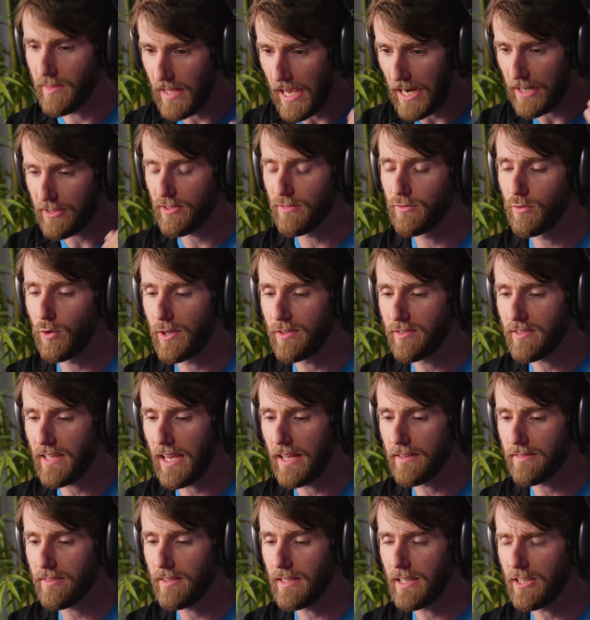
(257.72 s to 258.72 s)
the active noise
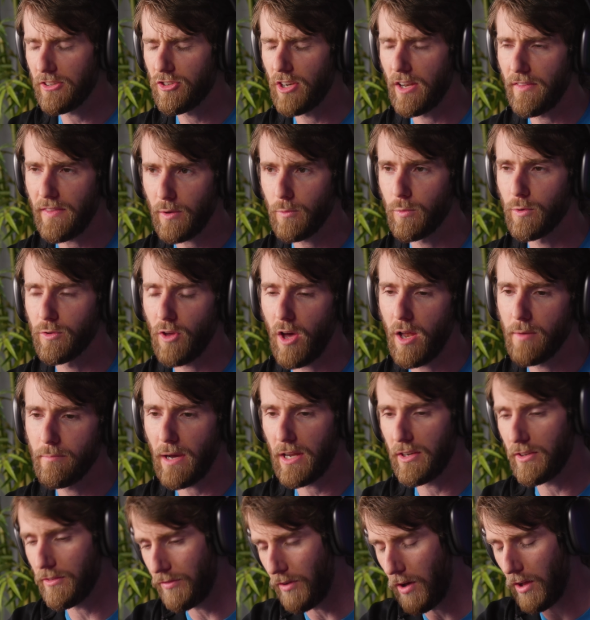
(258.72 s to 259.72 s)
cancellation I think was on
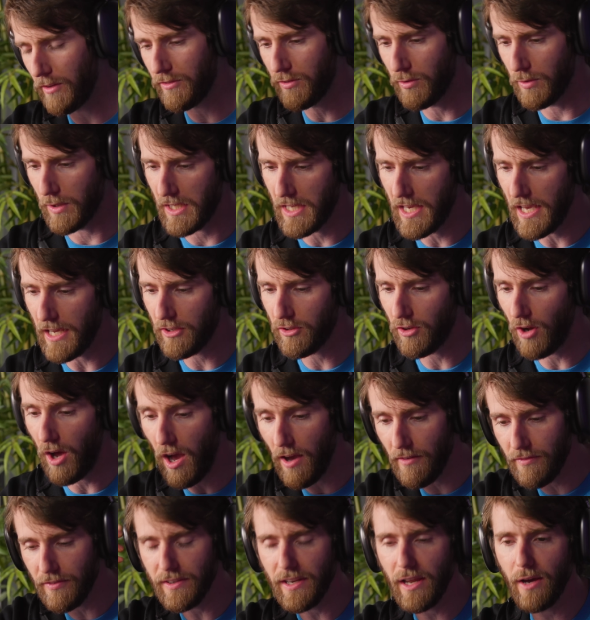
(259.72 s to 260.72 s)
by default, so it kicked
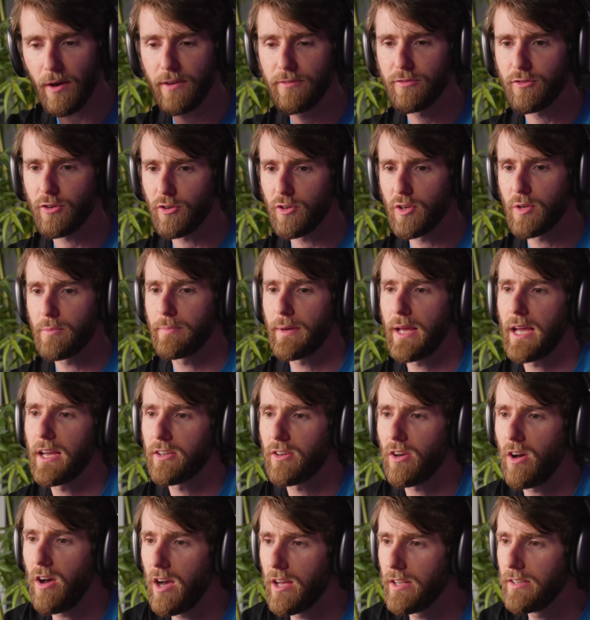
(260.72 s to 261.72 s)
off and now I've turned it
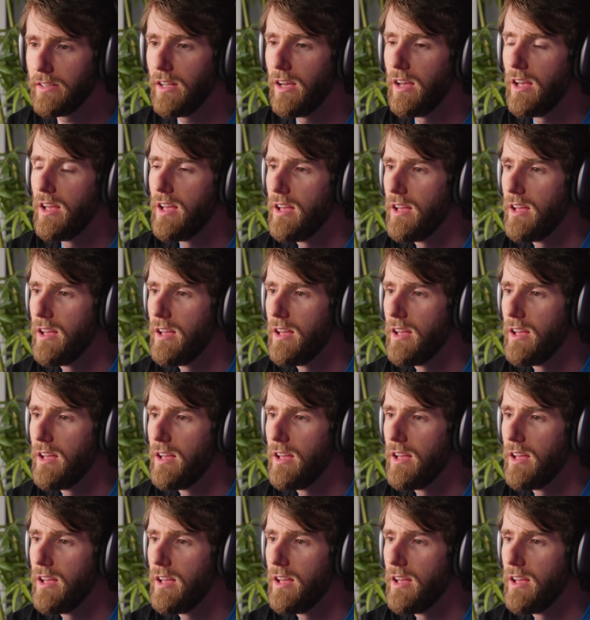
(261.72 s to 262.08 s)
back on.